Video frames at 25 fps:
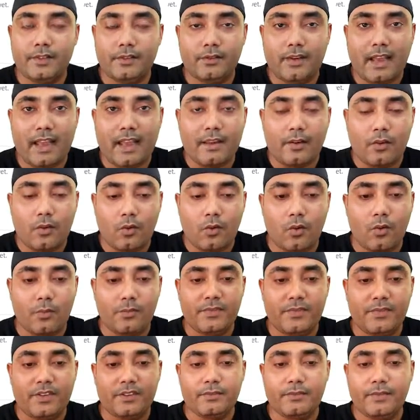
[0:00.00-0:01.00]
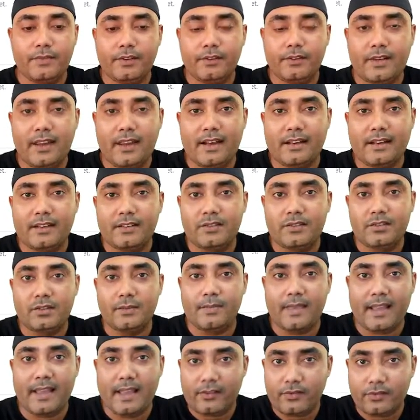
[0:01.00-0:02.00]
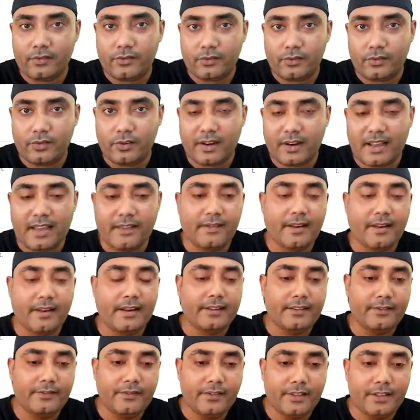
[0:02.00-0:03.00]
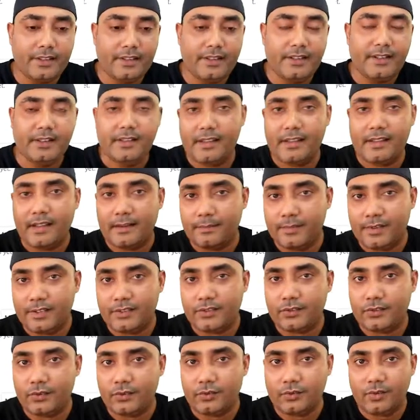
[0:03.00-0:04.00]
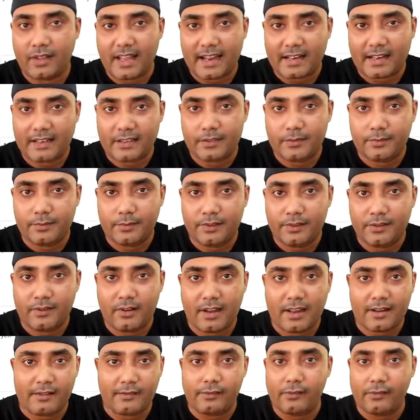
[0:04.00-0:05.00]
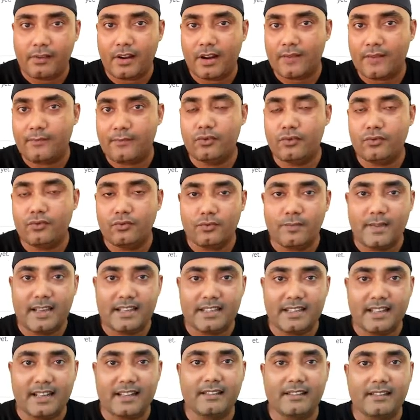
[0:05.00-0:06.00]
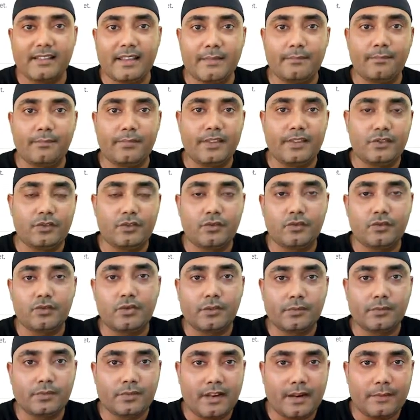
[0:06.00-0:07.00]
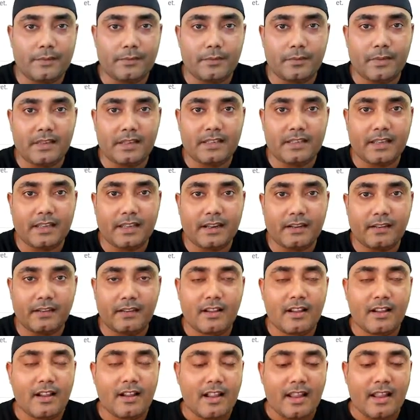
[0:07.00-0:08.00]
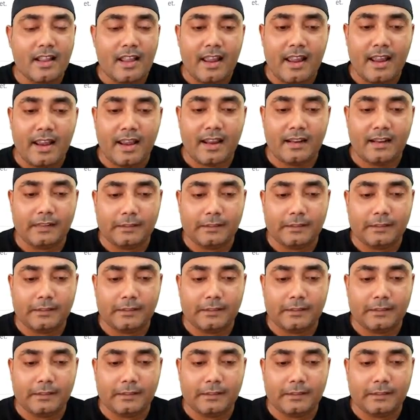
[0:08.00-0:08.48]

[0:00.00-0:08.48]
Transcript: I hope this video added some value to your life, and if it did, then please do like this video, and if you are new to my channel, then please do subscribe to my channel. And